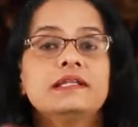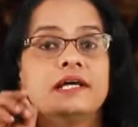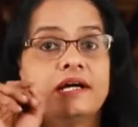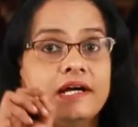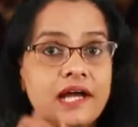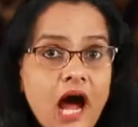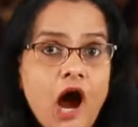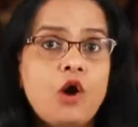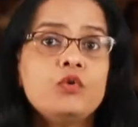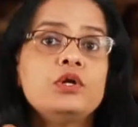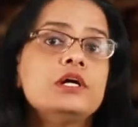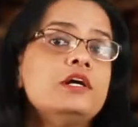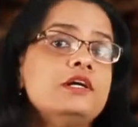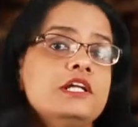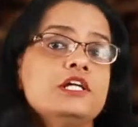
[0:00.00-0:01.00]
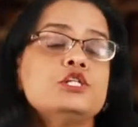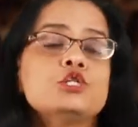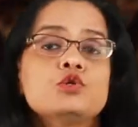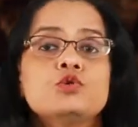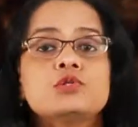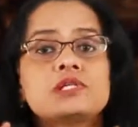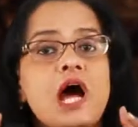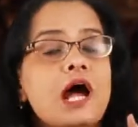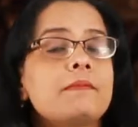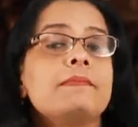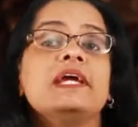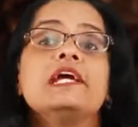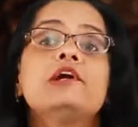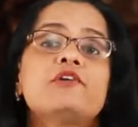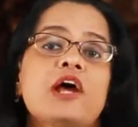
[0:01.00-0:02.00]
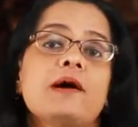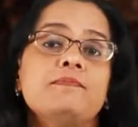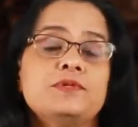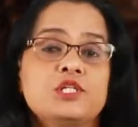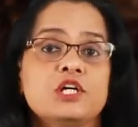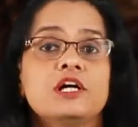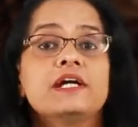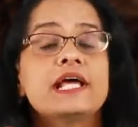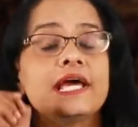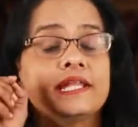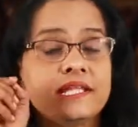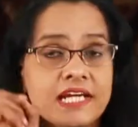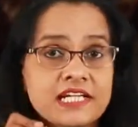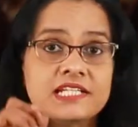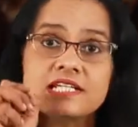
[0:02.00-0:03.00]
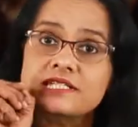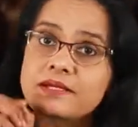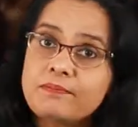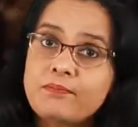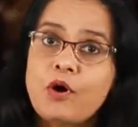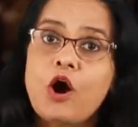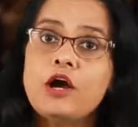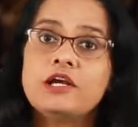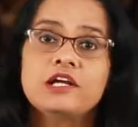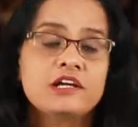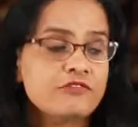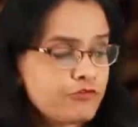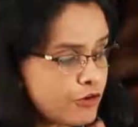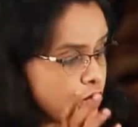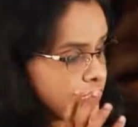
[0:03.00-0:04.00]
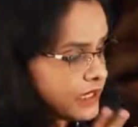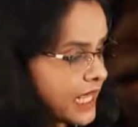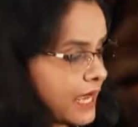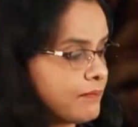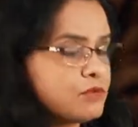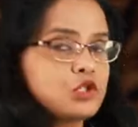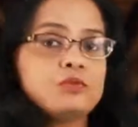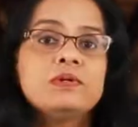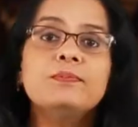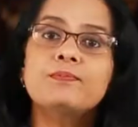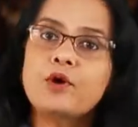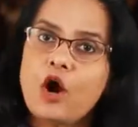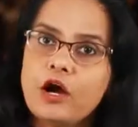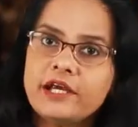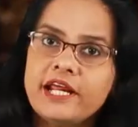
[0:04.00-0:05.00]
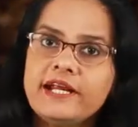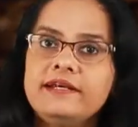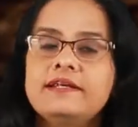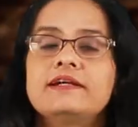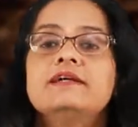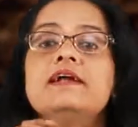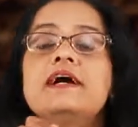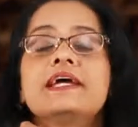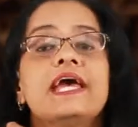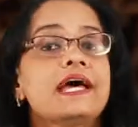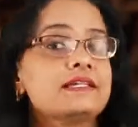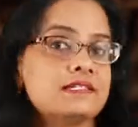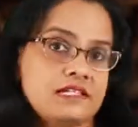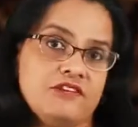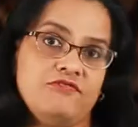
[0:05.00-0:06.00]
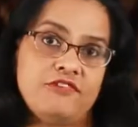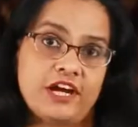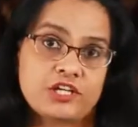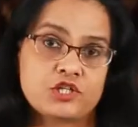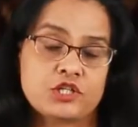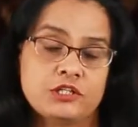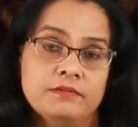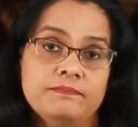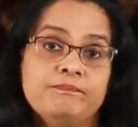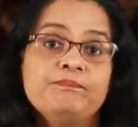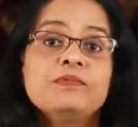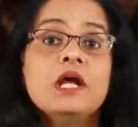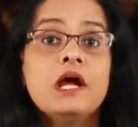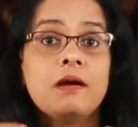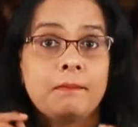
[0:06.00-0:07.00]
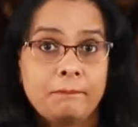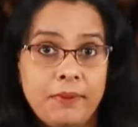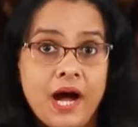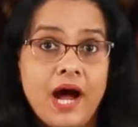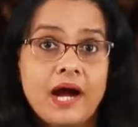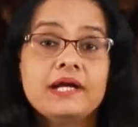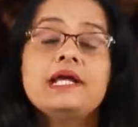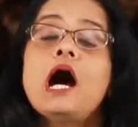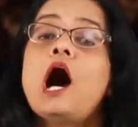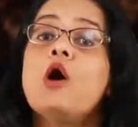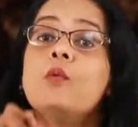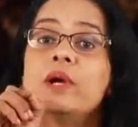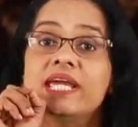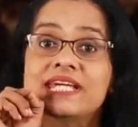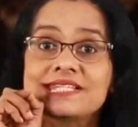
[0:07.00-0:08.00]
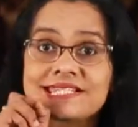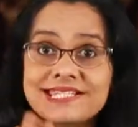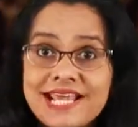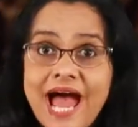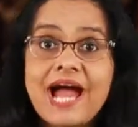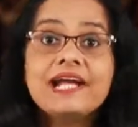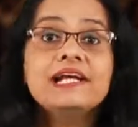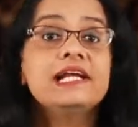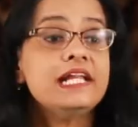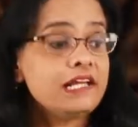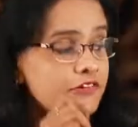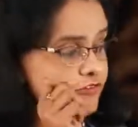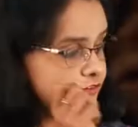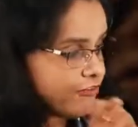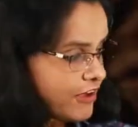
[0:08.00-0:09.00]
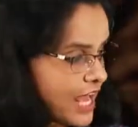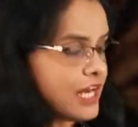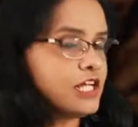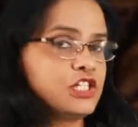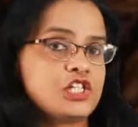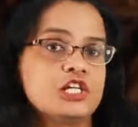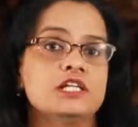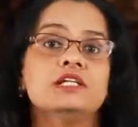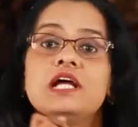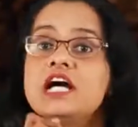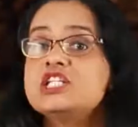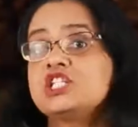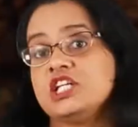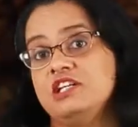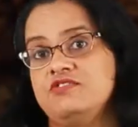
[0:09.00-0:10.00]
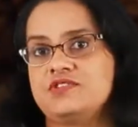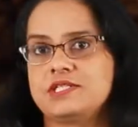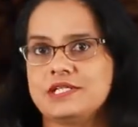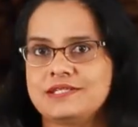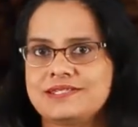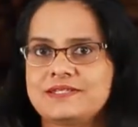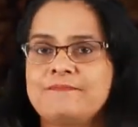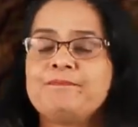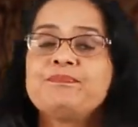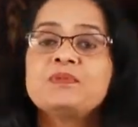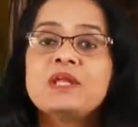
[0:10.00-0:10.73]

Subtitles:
the outer tissues are being ruptured and it is important for them to be protected against infection. But how exactly phellogen achieves this?